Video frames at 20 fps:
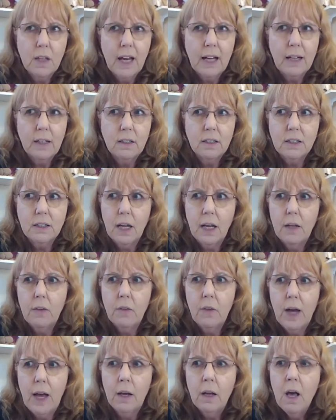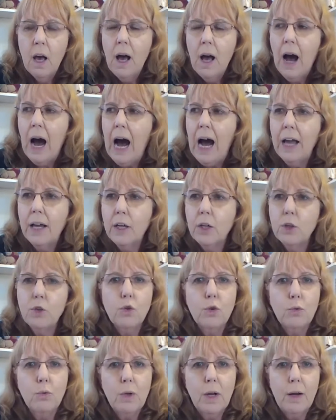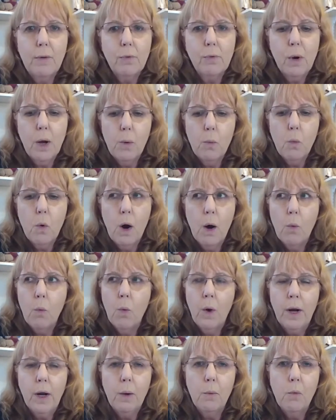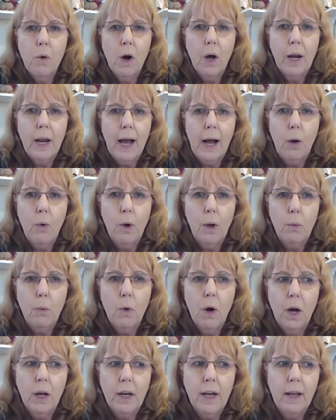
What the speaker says: That is saying that I can do whatever I want, when I want, how I want,